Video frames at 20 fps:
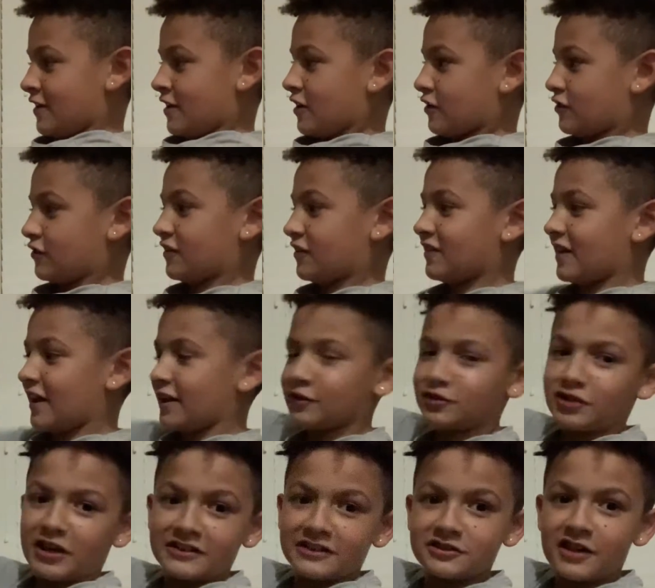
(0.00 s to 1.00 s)
So this is how you
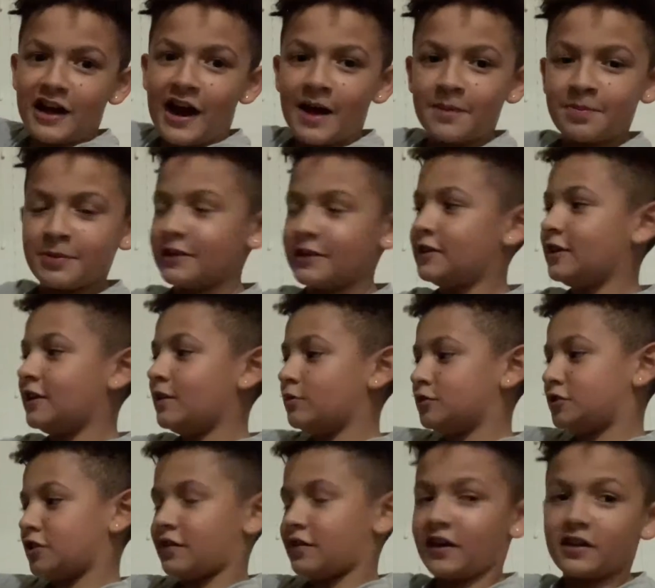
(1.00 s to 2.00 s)
change the IPD, which
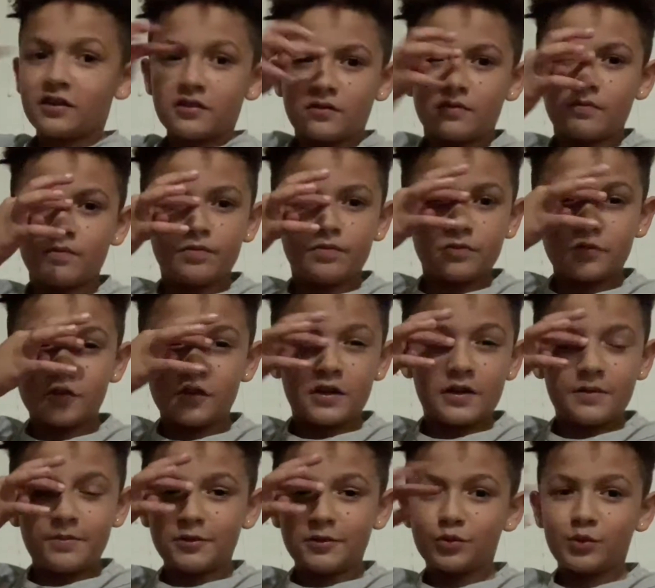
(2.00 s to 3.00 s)
is like the
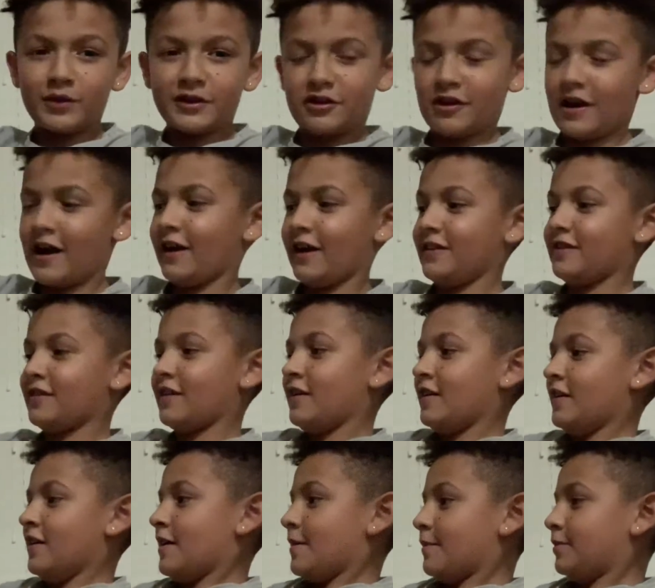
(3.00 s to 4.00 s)
in between your eyes.
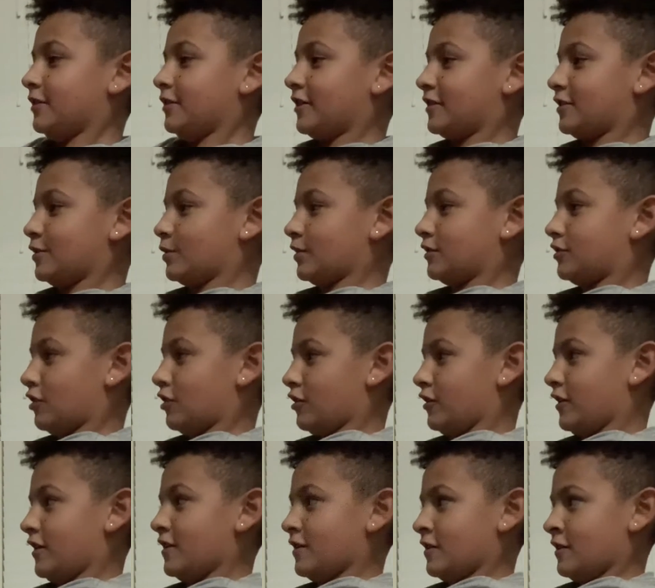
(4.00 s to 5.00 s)
But look, you could turn
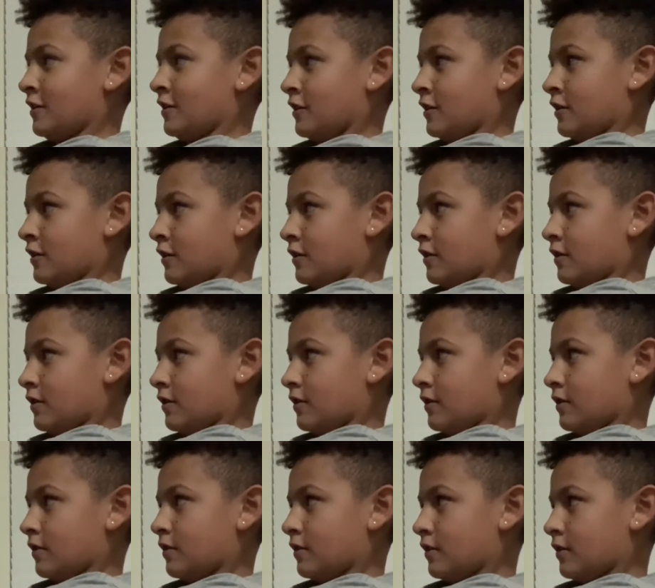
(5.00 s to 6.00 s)
it.
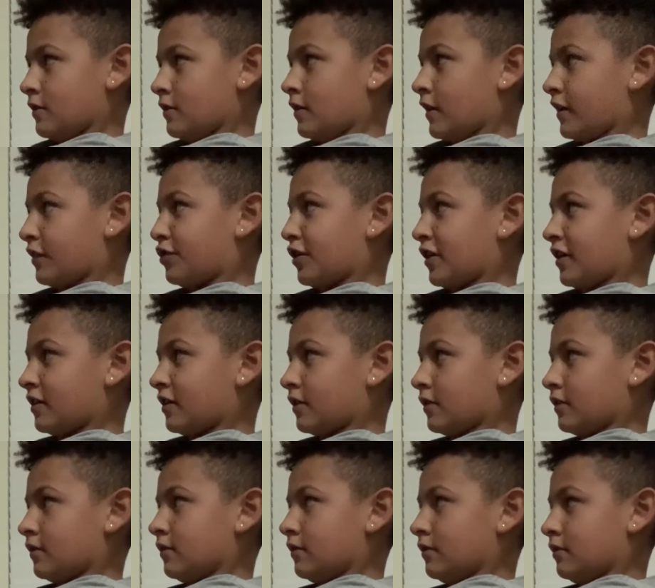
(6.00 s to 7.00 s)
I think,
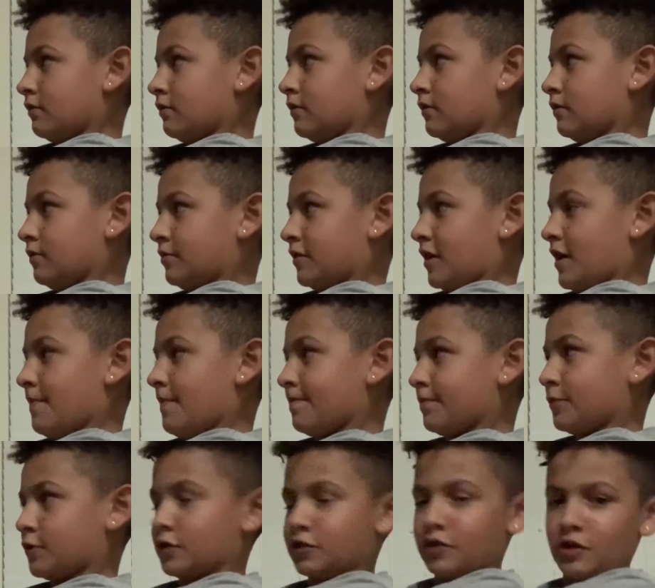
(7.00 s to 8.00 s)
yep,
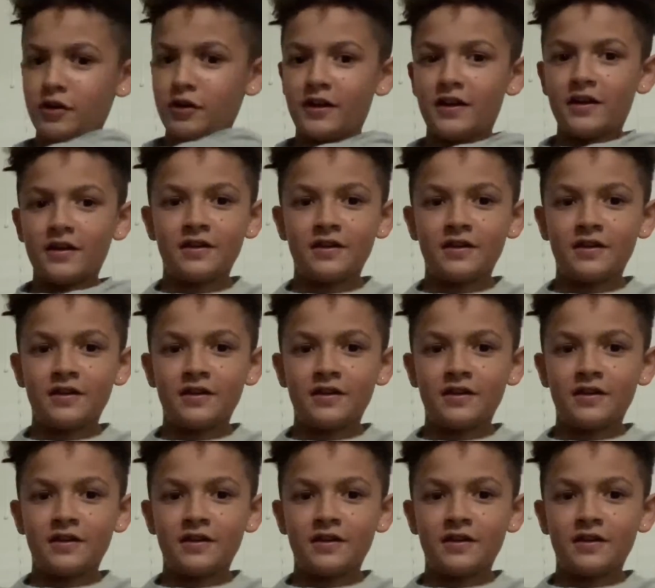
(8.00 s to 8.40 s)
you could turn it.